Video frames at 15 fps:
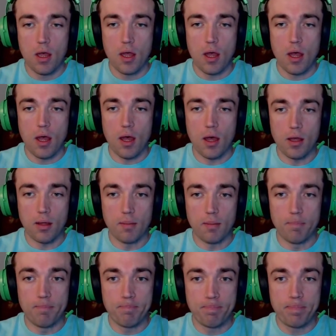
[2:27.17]

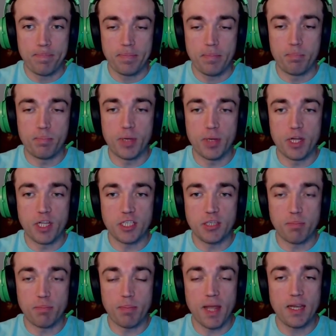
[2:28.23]
But
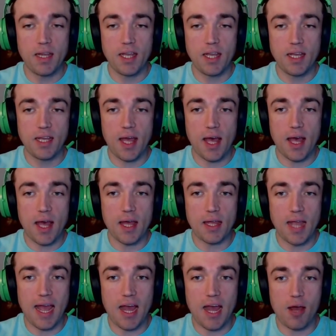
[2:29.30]
depending on
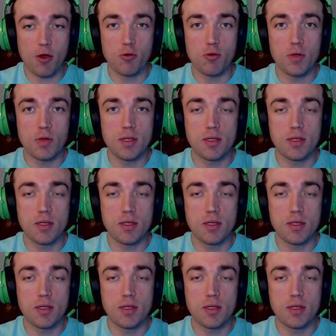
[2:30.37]
how